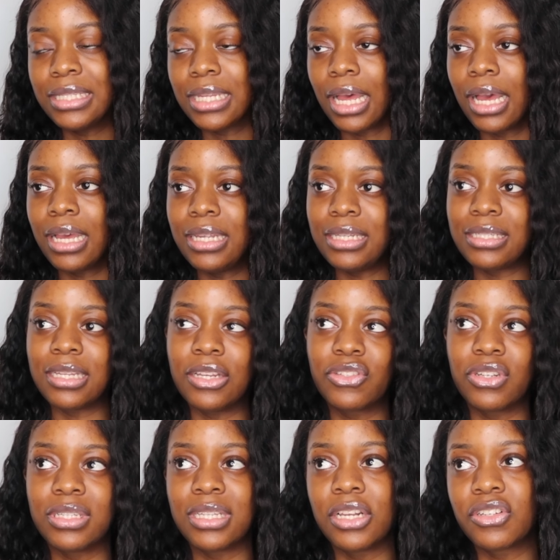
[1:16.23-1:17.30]

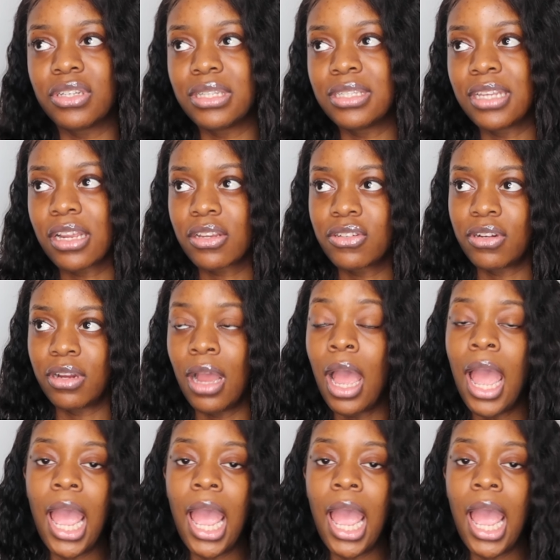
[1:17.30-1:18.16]
etc,